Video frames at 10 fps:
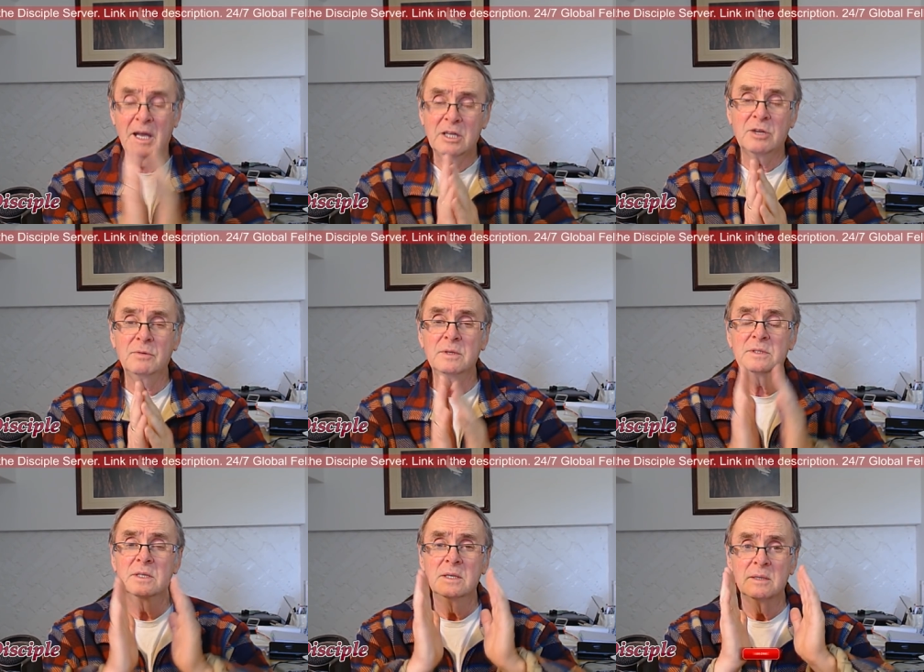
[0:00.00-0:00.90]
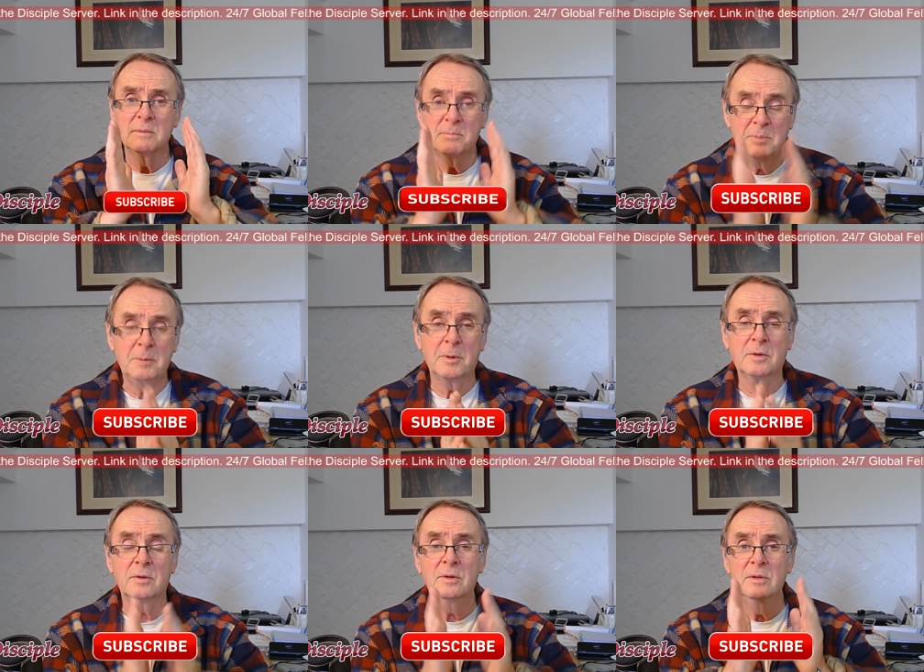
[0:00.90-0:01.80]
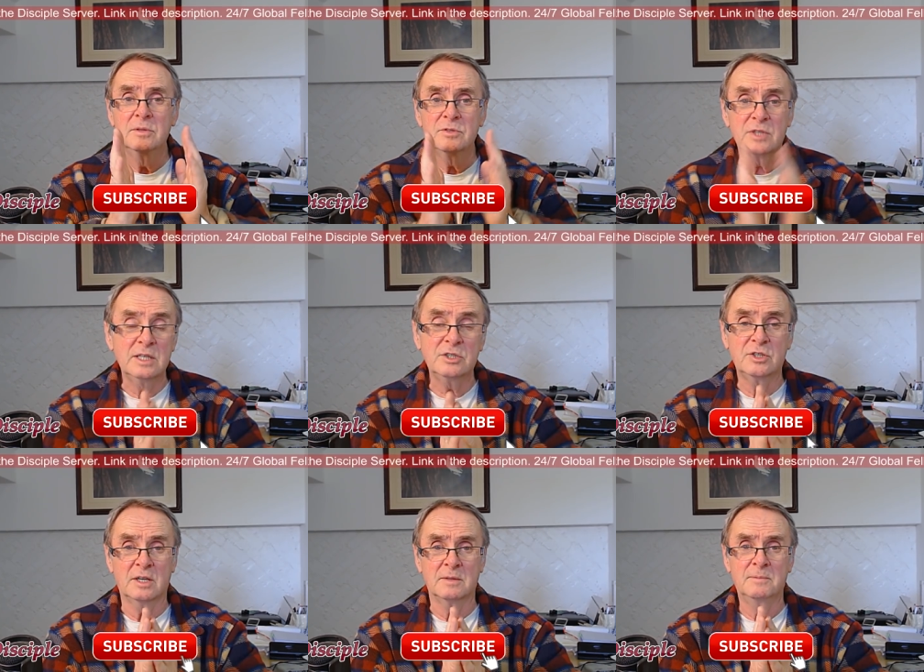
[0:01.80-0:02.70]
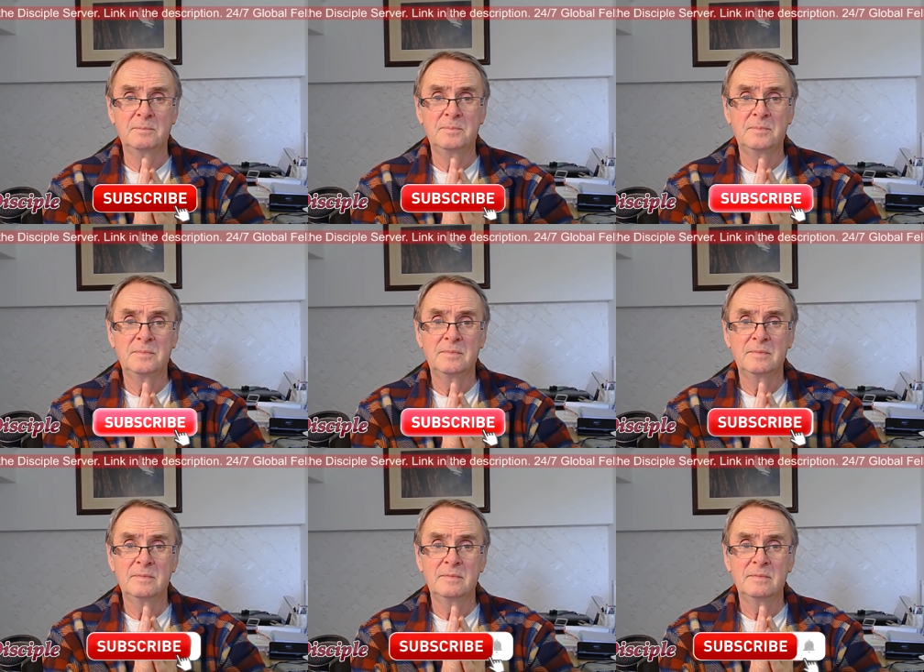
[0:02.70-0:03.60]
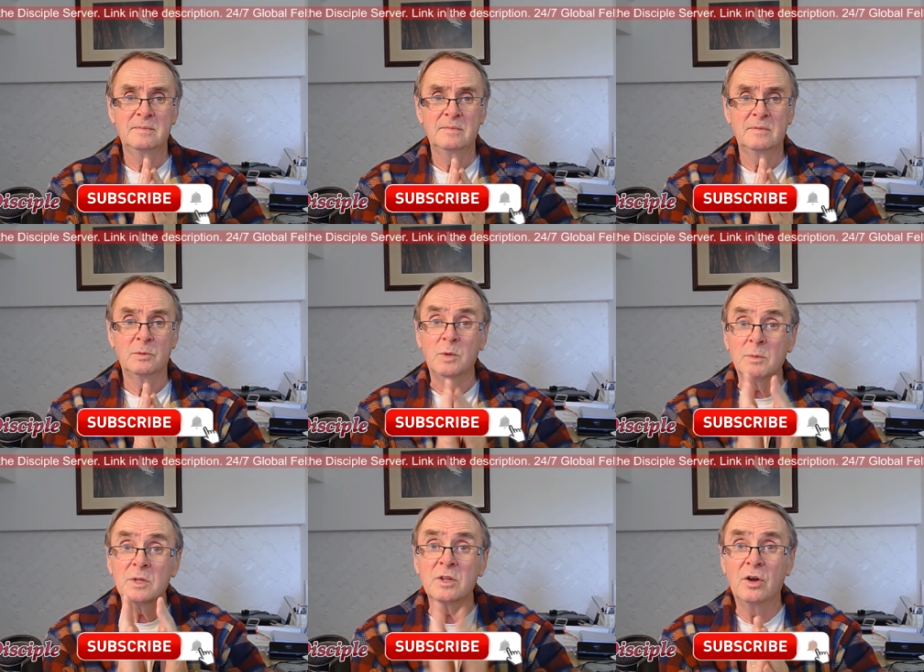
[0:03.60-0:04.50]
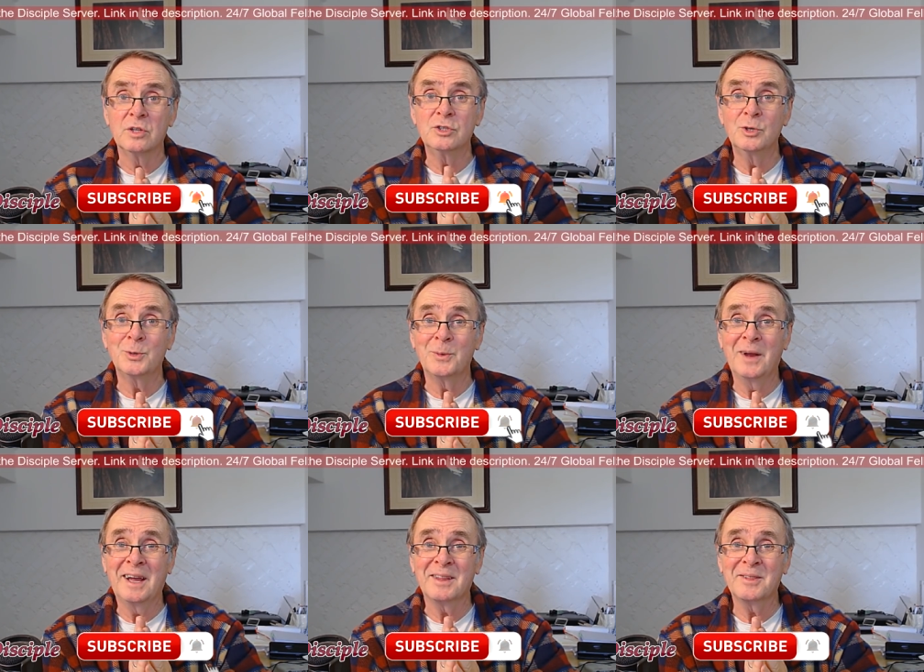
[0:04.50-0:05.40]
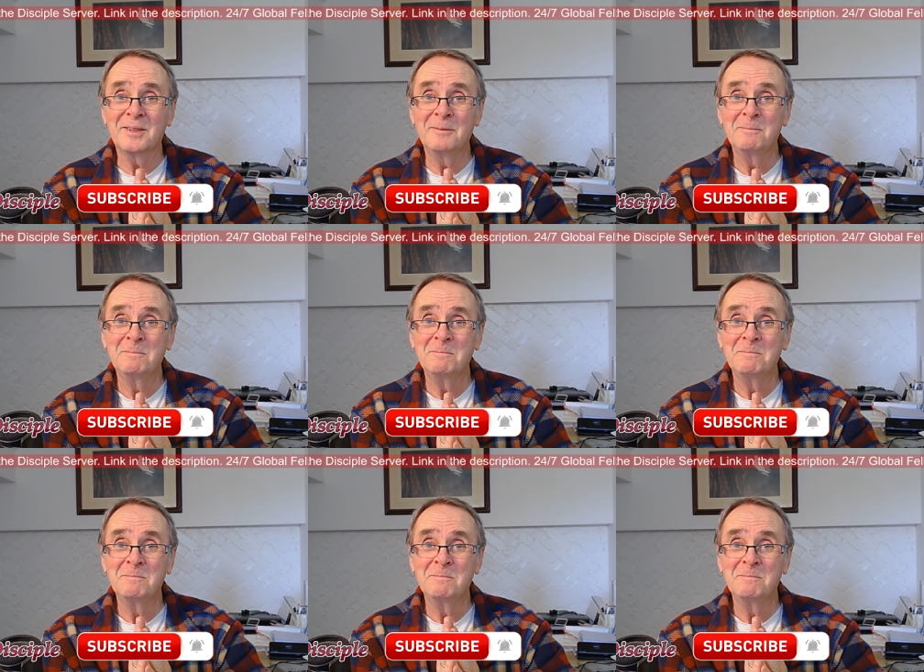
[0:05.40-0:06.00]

Accurate biblical teaching. We will not endure the wrath.